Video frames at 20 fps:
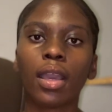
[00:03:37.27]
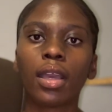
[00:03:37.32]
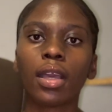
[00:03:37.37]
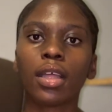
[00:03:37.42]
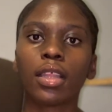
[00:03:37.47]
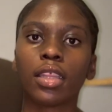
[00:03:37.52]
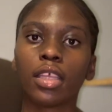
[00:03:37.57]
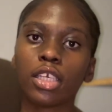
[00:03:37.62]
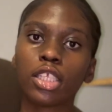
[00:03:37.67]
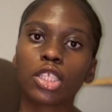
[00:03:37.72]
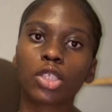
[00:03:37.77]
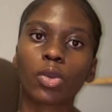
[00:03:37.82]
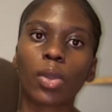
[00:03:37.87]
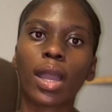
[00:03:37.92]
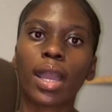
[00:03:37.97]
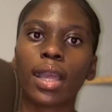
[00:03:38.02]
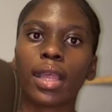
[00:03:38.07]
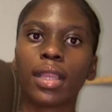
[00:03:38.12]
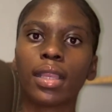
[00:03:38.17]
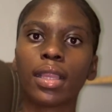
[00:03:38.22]
This
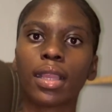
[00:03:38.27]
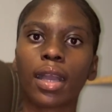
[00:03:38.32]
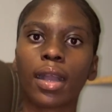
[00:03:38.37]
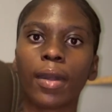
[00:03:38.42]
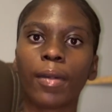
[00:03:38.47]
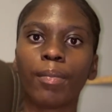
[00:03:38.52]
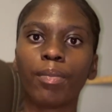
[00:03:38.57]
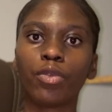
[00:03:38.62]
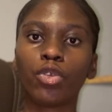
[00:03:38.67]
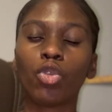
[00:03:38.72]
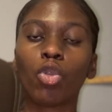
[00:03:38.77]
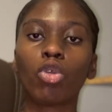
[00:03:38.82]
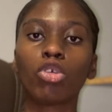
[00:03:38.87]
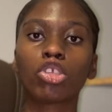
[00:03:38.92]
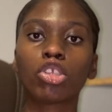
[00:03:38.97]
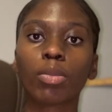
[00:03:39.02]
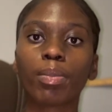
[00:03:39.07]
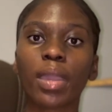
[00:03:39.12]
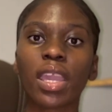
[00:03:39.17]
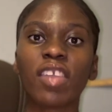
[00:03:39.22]
one, you
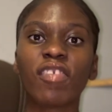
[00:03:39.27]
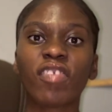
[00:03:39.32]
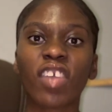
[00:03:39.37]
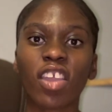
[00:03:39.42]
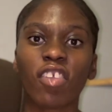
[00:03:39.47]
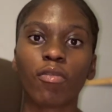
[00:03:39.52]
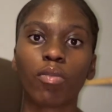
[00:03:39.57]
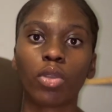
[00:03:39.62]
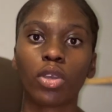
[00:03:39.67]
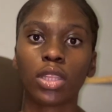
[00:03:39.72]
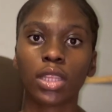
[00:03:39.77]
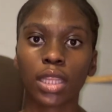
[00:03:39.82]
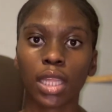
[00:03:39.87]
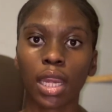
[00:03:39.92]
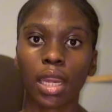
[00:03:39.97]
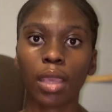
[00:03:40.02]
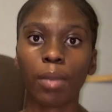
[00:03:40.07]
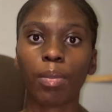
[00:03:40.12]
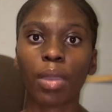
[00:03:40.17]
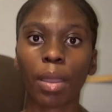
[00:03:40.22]
also pay
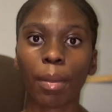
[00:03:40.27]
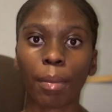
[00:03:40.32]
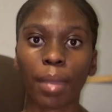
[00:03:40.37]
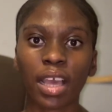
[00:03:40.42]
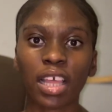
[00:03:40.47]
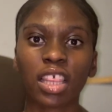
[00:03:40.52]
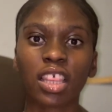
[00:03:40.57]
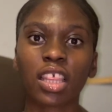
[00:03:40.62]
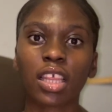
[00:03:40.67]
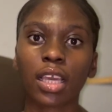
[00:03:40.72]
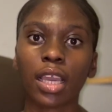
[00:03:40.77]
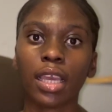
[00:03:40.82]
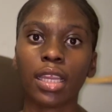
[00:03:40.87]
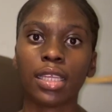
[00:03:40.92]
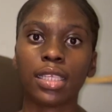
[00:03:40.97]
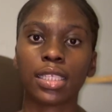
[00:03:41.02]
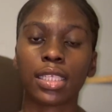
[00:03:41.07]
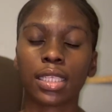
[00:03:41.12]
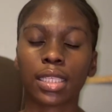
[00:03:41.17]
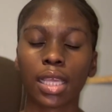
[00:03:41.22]
5.3 per month, and
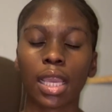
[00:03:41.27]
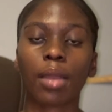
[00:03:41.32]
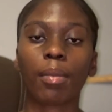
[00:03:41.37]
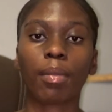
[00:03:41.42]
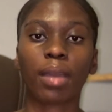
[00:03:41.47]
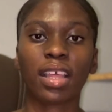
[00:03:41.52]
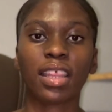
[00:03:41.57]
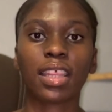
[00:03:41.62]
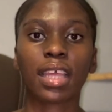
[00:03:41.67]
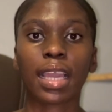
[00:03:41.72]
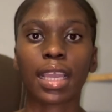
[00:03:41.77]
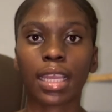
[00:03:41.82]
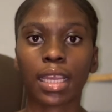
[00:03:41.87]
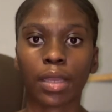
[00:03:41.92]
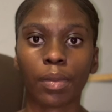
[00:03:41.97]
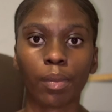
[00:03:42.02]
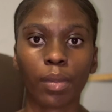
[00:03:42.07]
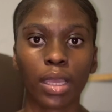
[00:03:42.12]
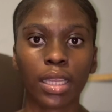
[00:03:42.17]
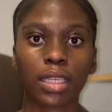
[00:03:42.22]
it's a 10-month
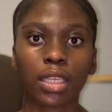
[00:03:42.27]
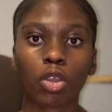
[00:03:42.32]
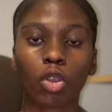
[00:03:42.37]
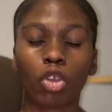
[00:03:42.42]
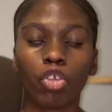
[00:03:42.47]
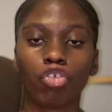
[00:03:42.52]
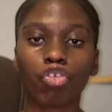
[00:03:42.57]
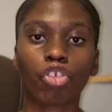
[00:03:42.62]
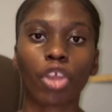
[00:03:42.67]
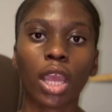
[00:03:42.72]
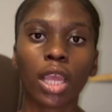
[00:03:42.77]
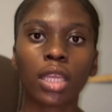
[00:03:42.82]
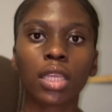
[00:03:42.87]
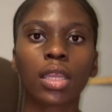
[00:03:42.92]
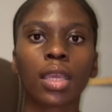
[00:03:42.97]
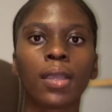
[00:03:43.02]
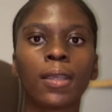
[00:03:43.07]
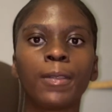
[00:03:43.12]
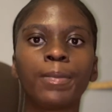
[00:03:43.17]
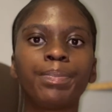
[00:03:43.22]
agreement contract.
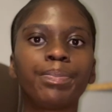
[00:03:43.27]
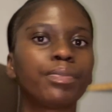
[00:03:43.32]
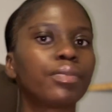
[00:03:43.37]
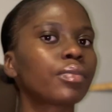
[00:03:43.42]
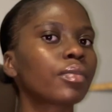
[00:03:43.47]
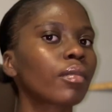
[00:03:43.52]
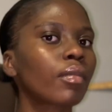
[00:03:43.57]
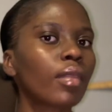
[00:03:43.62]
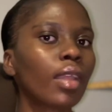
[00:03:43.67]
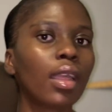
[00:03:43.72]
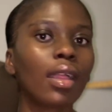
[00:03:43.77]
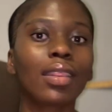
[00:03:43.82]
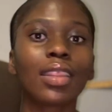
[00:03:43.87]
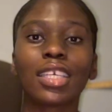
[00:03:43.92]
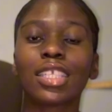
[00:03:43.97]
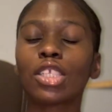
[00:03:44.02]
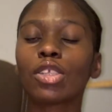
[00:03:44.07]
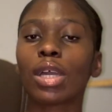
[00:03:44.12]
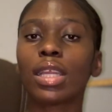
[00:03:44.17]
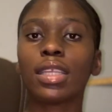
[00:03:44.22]

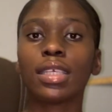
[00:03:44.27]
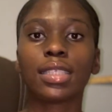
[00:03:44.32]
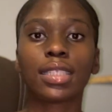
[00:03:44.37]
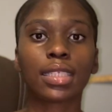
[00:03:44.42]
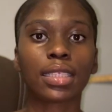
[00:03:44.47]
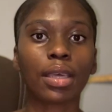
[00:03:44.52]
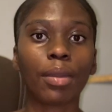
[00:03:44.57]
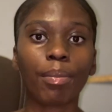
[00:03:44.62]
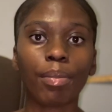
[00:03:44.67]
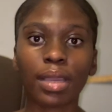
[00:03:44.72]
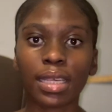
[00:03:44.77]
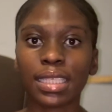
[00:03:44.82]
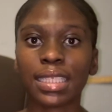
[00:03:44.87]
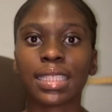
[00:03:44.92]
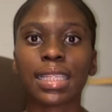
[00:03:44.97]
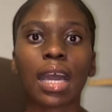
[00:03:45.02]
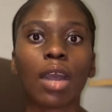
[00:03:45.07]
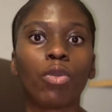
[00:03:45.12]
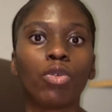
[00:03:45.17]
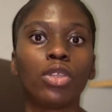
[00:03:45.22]
This one is the best.
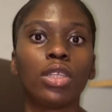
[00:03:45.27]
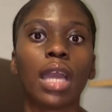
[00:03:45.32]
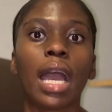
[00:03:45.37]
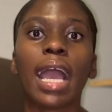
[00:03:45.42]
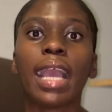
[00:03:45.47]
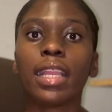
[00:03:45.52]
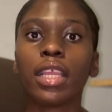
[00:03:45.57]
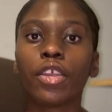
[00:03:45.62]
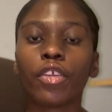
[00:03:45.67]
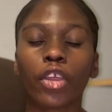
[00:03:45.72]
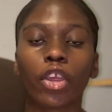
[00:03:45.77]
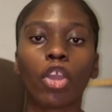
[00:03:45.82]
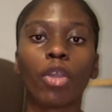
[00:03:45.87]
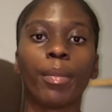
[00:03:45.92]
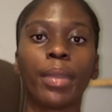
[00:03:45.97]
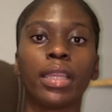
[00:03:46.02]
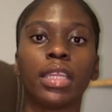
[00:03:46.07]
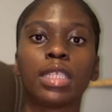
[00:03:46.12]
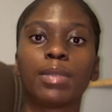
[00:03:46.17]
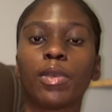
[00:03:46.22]
I would highly
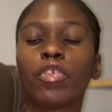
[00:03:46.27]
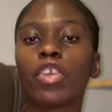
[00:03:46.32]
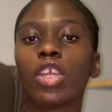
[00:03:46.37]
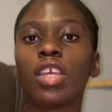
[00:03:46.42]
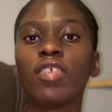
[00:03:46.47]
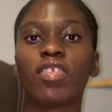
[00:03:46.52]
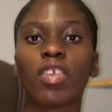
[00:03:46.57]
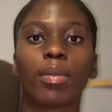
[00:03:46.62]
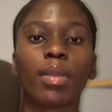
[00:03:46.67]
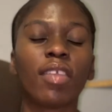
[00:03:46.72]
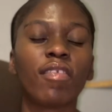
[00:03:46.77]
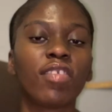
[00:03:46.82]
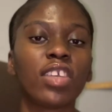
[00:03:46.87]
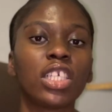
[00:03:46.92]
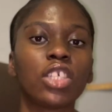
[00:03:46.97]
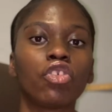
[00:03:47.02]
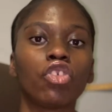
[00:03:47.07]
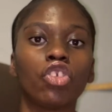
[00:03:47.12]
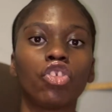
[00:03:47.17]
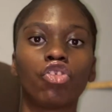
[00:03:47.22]
recommend, especially for my
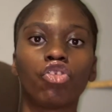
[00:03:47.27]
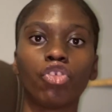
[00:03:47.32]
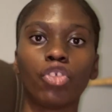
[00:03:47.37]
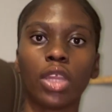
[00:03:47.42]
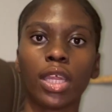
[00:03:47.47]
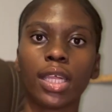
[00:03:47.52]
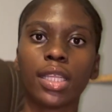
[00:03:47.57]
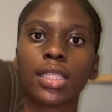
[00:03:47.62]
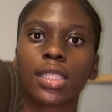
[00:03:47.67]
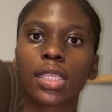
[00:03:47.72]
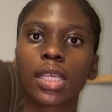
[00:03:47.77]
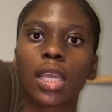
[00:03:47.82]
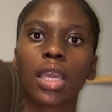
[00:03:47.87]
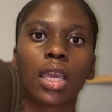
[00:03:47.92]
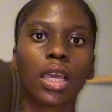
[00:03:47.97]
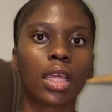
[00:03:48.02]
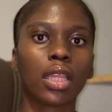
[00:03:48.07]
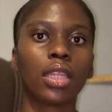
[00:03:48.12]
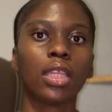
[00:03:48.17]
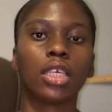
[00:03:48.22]
first year students.
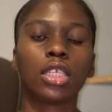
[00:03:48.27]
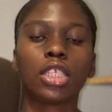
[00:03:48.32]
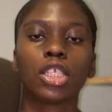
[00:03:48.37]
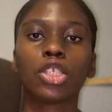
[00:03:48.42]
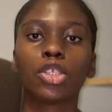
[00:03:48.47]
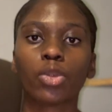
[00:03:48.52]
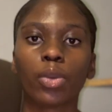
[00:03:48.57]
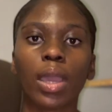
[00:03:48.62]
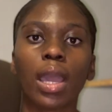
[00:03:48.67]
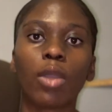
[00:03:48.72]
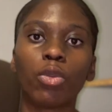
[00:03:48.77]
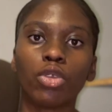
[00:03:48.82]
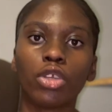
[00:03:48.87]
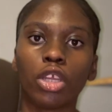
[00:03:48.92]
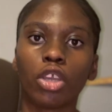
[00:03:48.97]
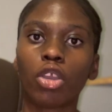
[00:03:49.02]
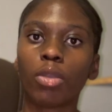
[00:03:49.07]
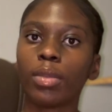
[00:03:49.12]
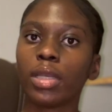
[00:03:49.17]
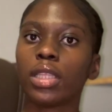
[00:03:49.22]
This is where I would
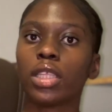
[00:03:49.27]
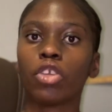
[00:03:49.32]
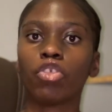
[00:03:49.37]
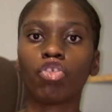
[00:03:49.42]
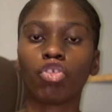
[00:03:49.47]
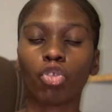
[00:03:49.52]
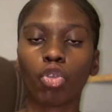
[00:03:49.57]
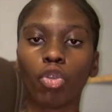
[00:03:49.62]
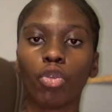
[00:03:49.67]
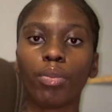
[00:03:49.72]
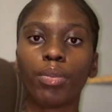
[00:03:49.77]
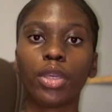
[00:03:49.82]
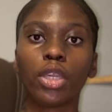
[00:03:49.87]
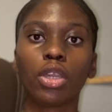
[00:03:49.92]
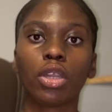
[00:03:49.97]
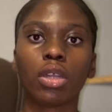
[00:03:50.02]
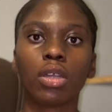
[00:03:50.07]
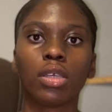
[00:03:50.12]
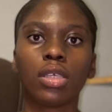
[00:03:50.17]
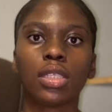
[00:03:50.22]
recommend that you go,
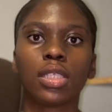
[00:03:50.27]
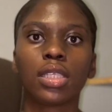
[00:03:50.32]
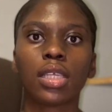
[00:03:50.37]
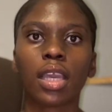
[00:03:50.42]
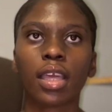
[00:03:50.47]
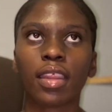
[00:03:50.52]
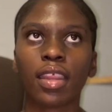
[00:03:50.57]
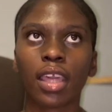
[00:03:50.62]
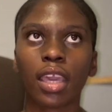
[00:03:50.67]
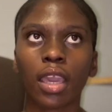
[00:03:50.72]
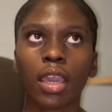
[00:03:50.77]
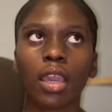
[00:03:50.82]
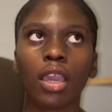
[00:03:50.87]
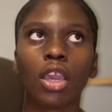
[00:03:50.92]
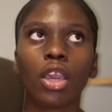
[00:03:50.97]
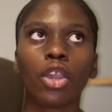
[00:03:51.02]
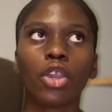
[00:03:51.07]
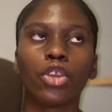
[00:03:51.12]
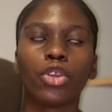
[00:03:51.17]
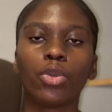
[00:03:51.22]
because there
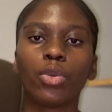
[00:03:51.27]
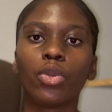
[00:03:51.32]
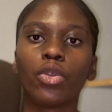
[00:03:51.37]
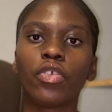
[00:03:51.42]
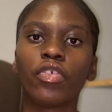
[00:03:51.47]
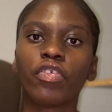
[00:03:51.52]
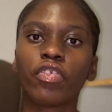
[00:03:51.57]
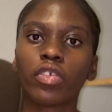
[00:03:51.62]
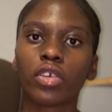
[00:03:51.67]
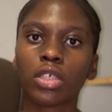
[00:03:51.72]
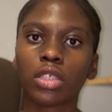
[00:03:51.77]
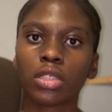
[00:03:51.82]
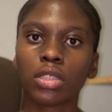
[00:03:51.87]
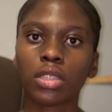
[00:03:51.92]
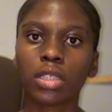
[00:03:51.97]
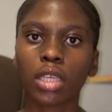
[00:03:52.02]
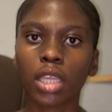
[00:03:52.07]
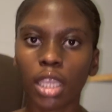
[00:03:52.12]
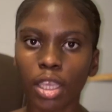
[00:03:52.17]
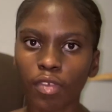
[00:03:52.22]
you will
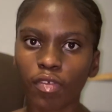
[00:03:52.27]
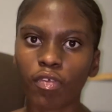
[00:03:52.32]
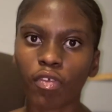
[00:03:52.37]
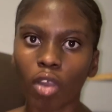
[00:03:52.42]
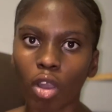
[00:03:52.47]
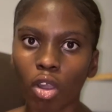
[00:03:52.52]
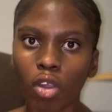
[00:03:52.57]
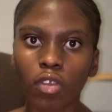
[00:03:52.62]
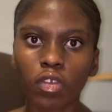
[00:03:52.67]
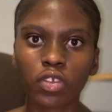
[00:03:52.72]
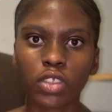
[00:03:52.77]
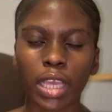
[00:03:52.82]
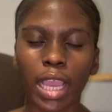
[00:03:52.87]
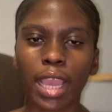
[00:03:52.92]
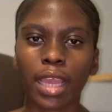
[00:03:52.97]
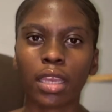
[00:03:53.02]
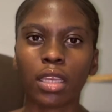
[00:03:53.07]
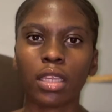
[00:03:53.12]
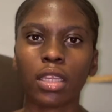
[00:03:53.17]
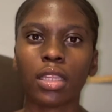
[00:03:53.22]
feel involved
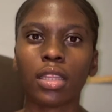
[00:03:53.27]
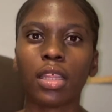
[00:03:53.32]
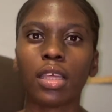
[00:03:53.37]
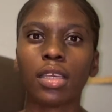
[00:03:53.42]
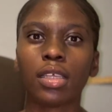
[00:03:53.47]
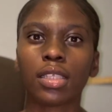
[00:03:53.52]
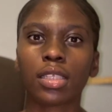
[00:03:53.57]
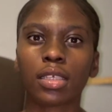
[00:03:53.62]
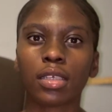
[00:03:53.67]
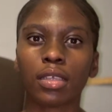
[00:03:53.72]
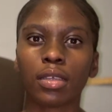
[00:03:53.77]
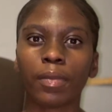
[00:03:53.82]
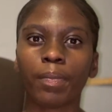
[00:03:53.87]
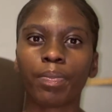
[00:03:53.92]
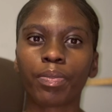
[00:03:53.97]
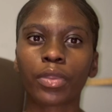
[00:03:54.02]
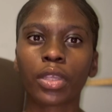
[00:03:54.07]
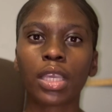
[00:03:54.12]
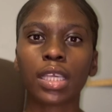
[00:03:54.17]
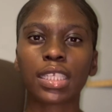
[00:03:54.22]
and there's a
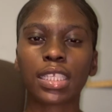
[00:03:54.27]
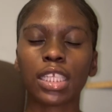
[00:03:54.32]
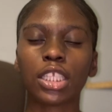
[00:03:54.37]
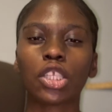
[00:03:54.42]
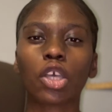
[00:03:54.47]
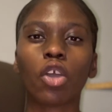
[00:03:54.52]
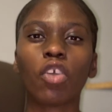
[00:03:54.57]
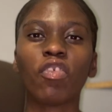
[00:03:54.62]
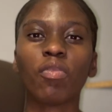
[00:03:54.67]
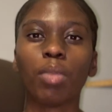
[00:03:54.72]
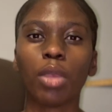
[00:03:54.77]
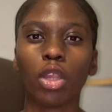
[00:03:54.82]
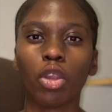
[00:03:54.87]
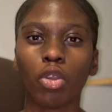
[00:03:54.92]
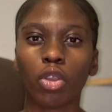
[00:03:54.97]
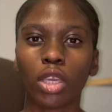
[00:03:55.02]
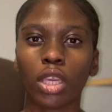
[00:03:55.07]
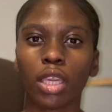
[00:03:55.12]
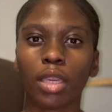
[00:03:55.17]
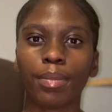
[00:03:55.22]
sense of
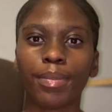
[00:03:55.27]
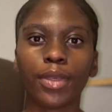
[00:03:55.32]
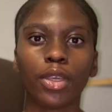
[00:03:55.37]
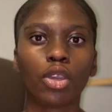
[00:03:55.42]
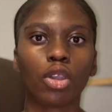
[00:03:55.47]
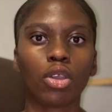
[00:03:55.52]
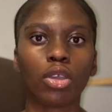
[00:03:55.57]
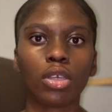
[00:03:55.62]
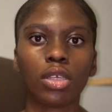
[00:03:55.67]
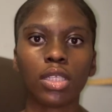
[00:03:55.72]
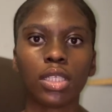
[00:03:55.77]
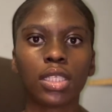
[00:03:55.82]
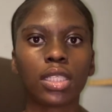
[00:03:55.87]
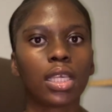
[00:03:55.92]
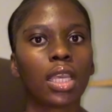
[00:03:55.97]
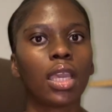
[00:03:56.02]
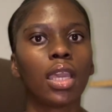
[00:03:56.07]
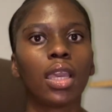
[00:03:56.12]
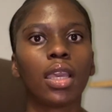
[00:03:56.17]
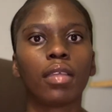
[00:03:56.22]
belonging, because
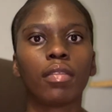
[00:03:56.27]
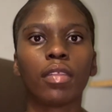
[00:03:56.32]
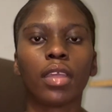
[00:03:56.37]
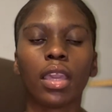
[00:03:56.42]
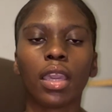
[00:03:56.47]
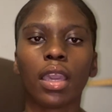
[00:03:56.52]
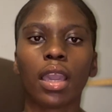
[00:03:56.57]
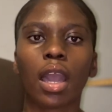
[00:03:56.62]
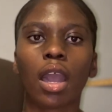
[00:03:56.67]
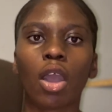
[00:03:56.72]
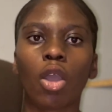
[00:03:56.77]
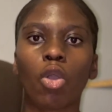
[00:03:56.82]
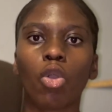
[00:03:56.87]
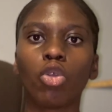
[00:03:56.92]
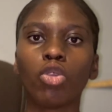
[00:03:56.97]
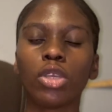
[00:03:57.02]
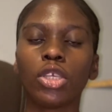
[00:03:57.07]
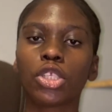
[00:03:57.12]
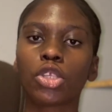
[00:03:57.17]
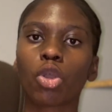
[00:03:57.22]
they are
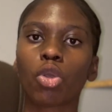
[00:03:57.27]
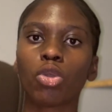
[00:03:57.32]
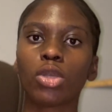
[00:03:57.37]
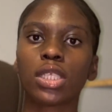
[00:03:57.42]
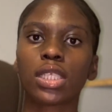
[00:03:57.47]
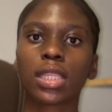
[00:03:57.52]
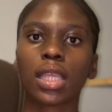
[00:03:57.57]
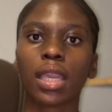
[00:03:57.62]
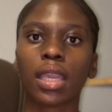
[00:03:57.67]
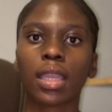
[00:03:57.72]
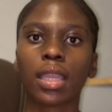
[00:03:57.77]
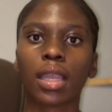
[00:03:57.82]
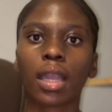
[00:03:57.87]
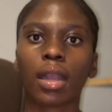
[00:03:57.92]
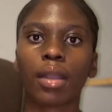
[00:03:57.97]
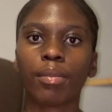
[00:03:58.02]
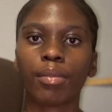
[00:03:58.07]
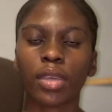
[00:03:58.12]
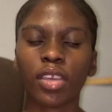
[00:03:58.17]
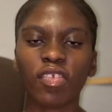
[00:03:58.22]
always hosting
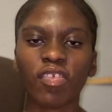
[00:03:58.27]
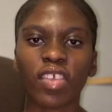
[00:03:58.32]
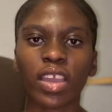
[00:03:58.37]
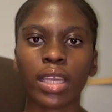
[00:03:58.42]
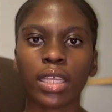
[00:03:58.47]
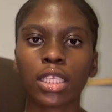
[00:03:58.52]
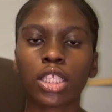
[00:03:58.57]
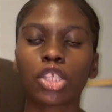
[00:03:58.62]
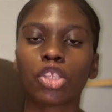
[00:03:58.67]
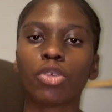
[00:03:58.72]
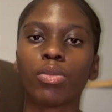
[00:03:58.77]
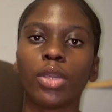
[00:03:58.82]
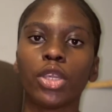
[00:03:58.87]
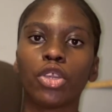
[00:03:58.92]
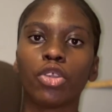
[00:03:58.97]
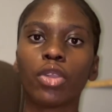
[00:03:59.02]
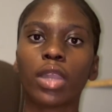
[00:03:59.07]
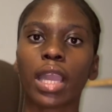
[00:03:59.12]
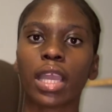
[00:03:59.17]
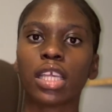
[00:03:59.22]
events to make
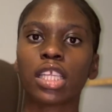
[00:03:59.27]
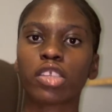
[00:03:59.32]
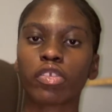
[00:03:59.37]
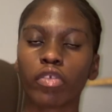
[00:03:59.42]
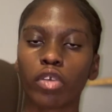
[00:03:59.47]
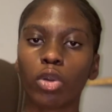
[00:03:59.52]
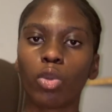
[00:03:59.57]
you guys feel